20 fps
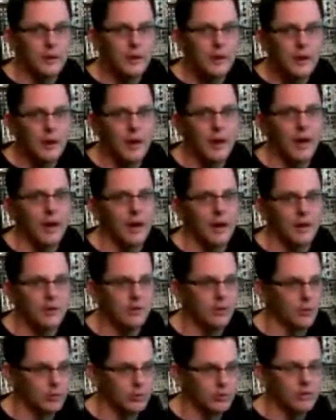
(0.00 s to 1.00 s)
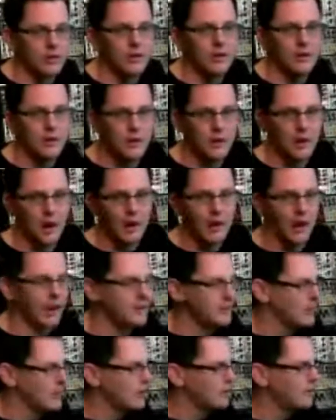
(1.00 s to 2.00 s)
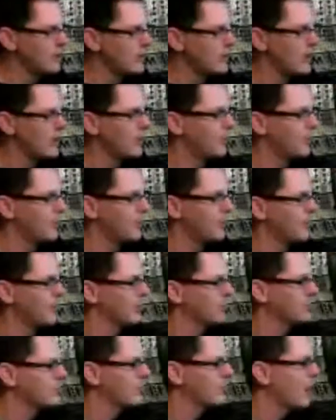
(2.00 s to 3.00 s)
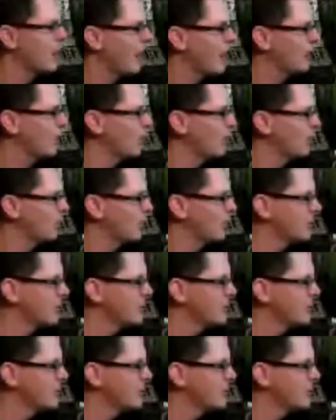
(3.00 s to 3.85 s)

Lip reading: and you'll see I did a video with this. And hold on, keep holding